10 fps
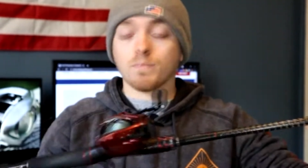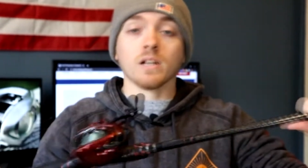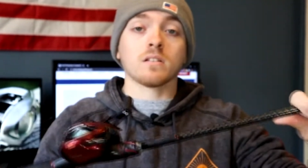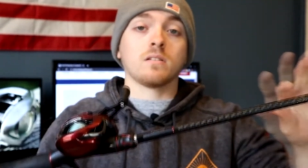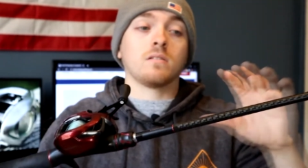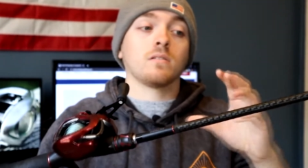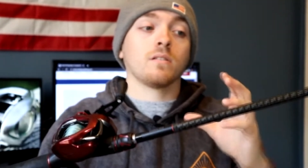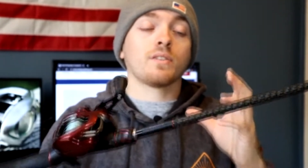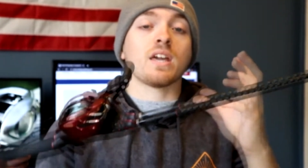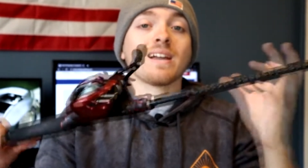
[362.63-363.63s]
but
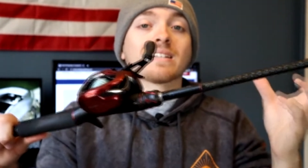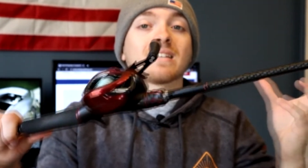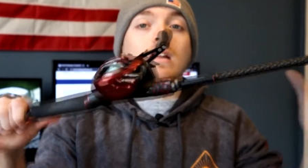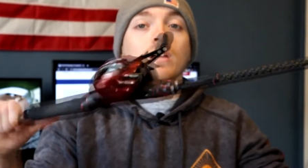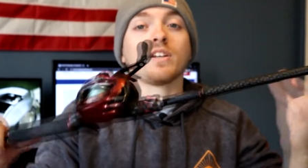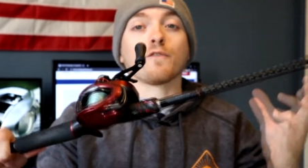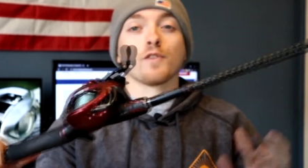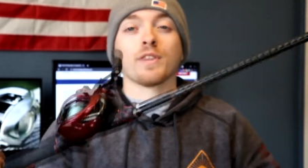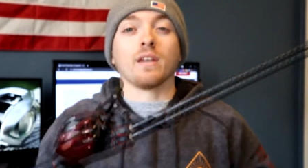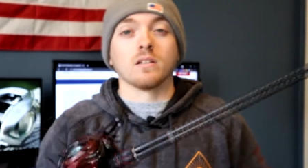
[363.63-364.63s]
they excel at
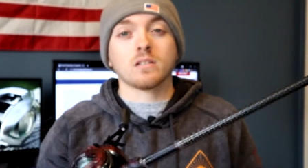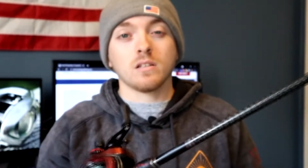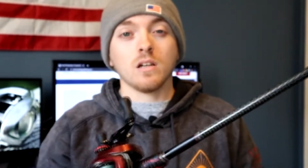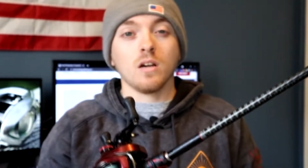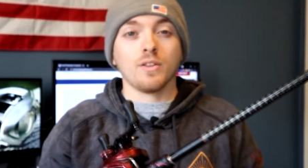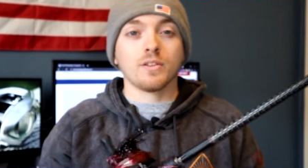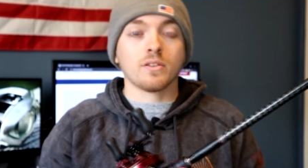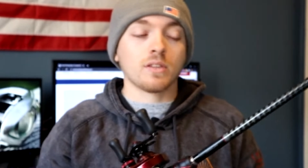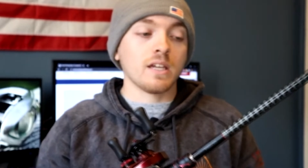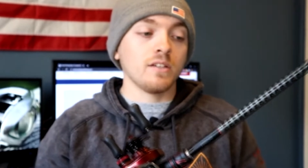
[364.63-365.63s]
different things. You know,
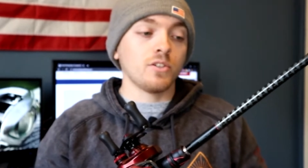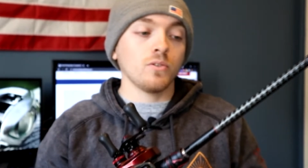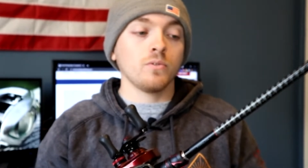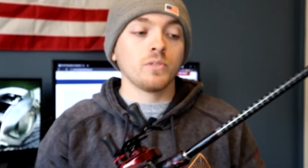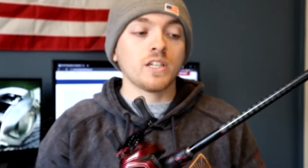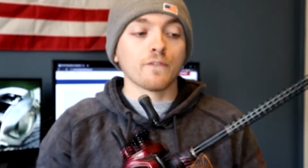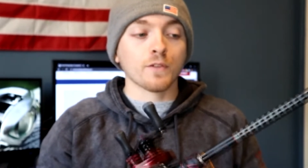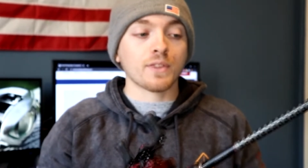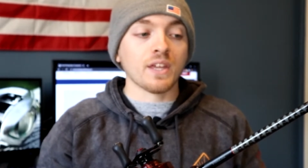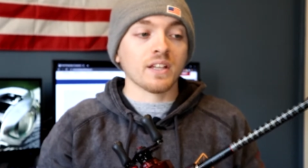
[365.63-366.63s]
they do
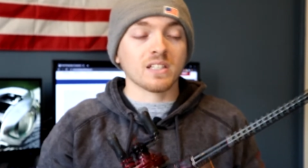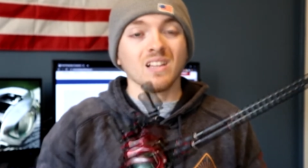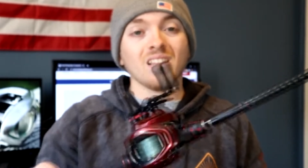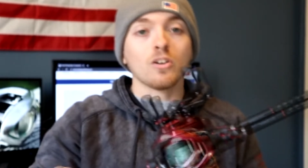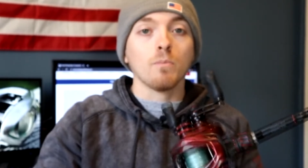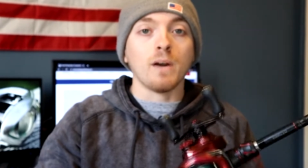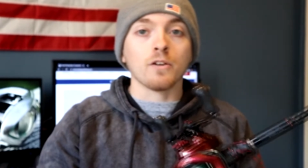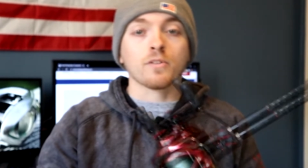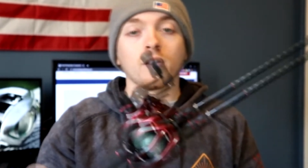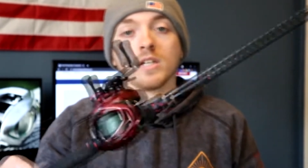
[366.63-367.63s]
different things a little
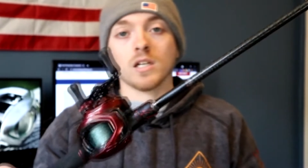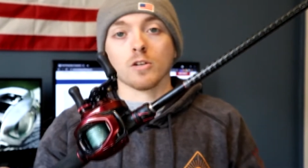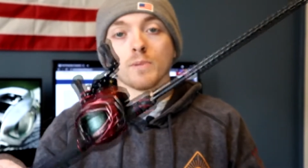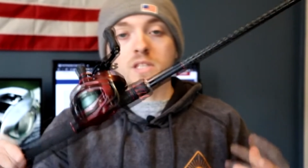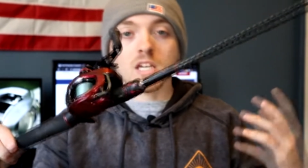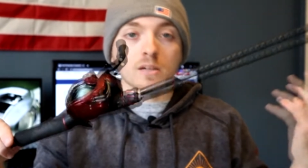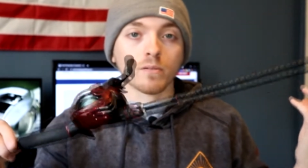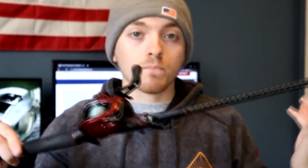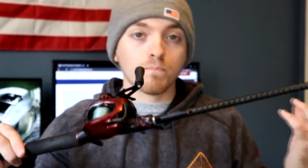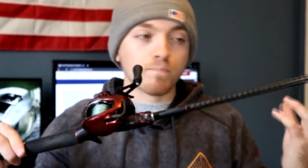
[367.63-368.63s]
better than the other, but they
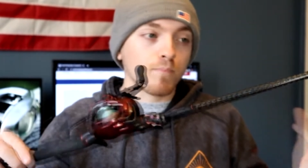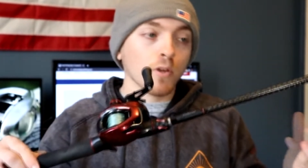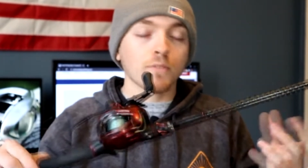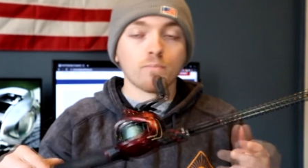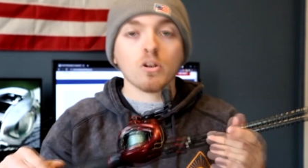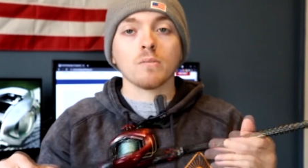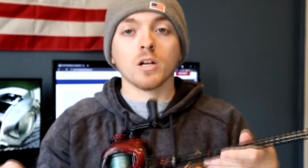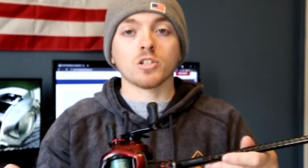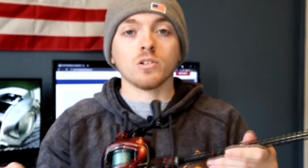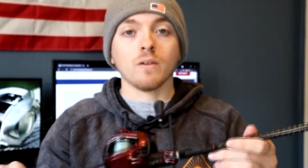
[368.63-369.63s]
could both pretty
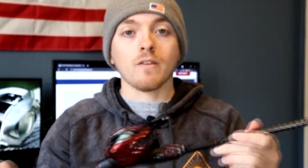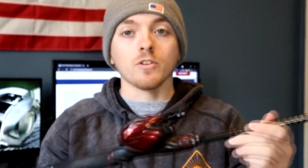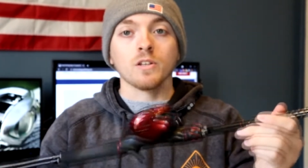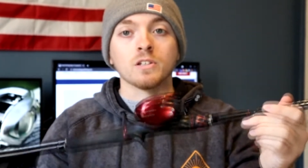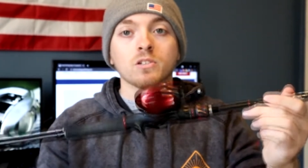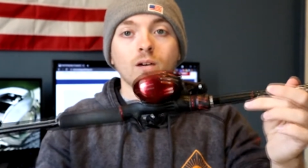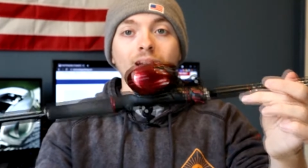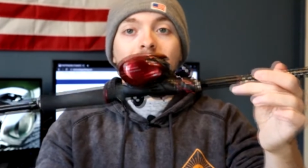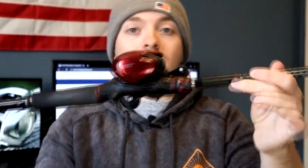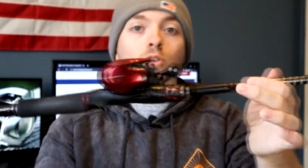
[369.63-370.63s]
much do everything. So I
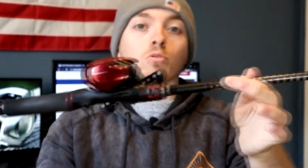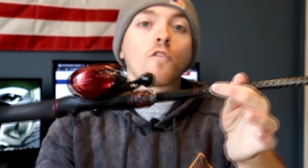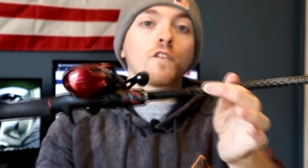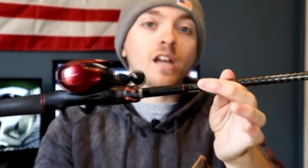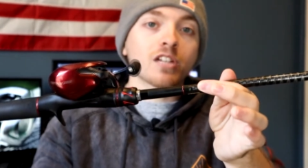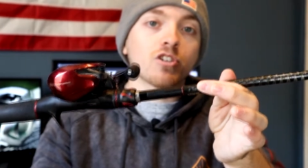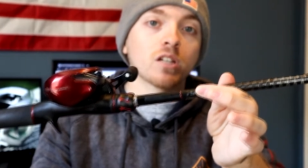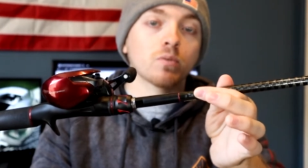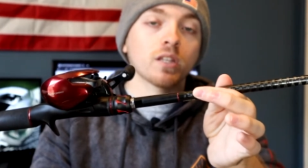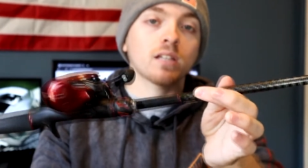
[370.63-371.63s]
could still throw finesse
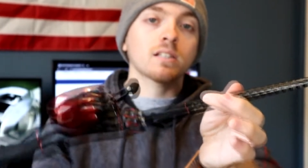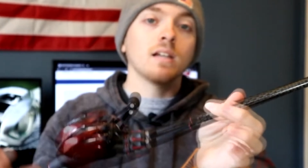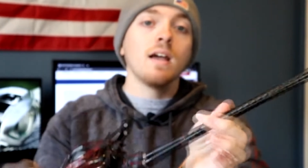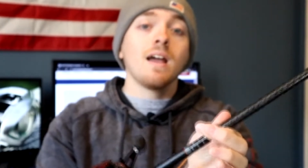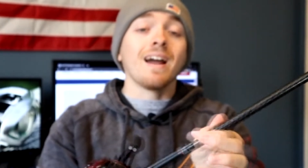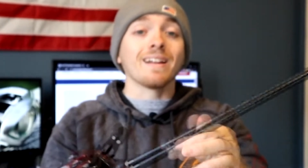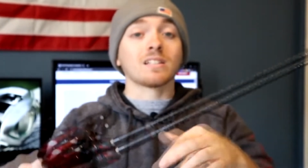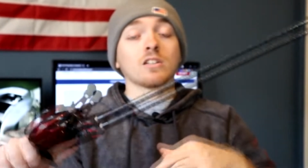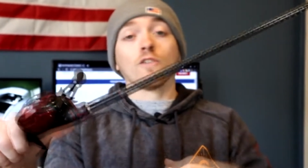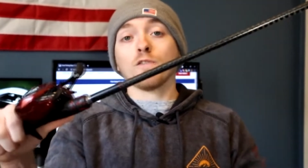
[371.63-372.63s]
jigs with this. I could
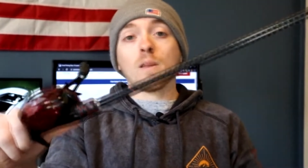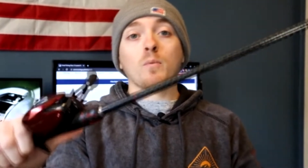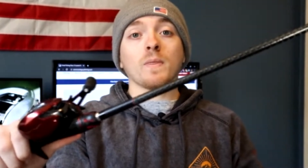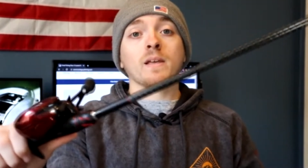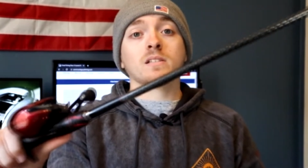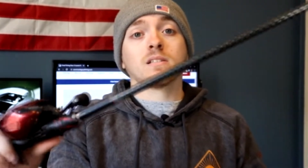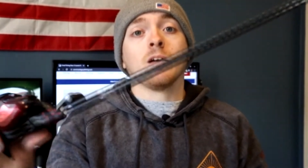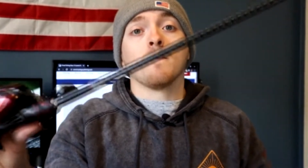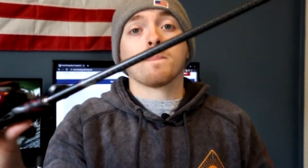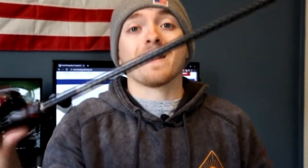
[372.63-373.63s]
still flip with this.
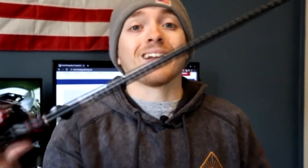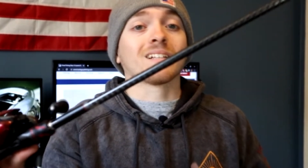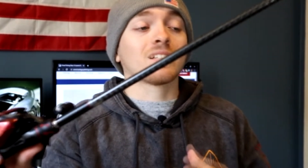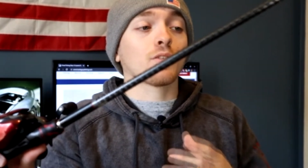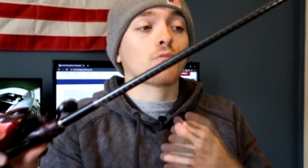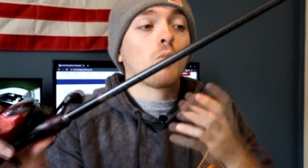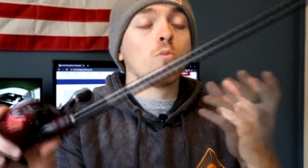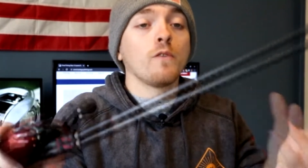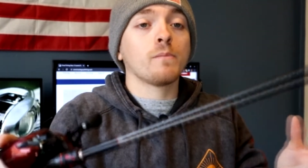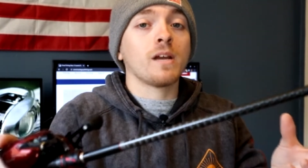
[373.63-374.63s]
I could still throw
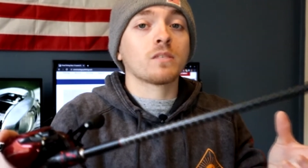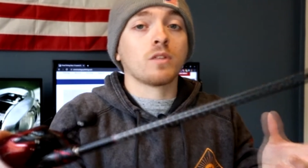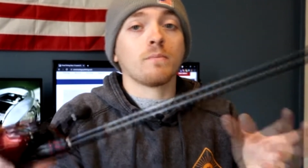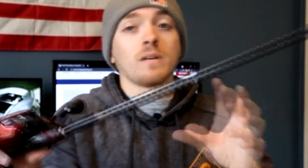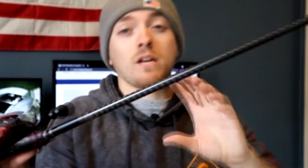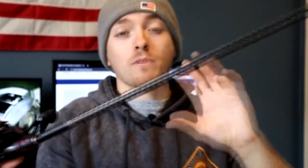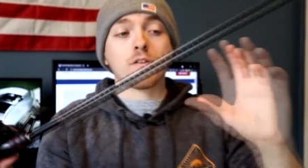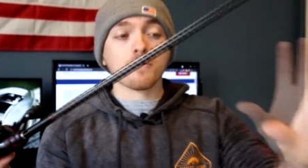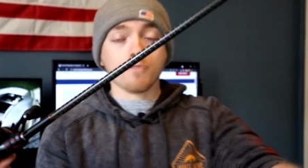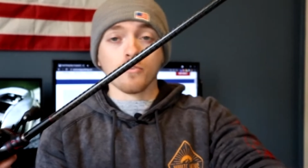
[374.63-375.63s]
moving baits with it, but I'd
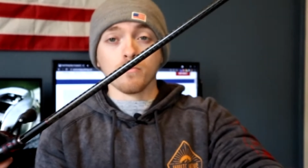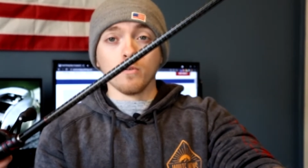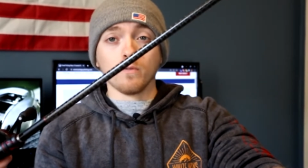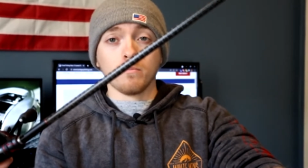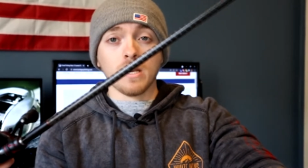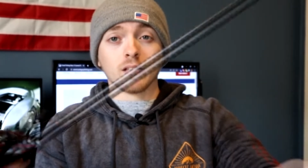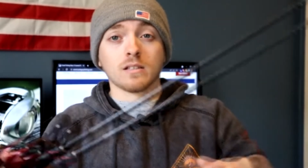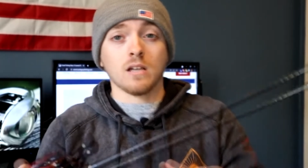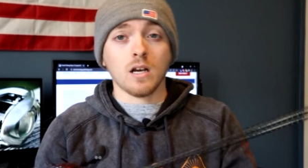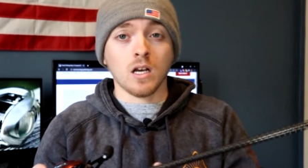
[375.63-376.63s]
rather throw the moving
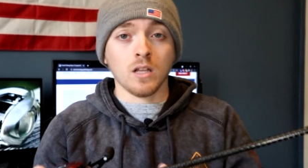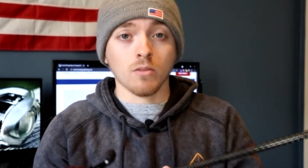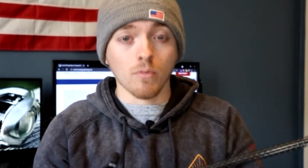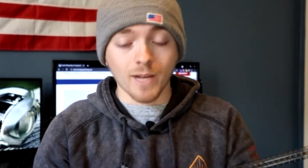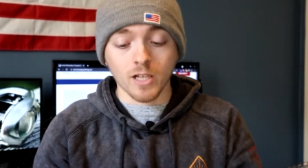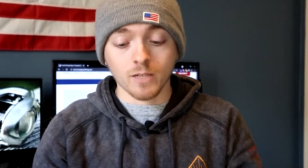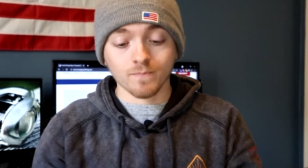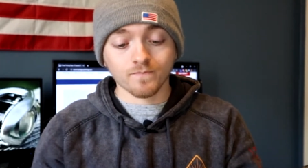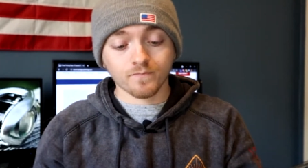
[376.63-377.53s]
baits on the Rebellion.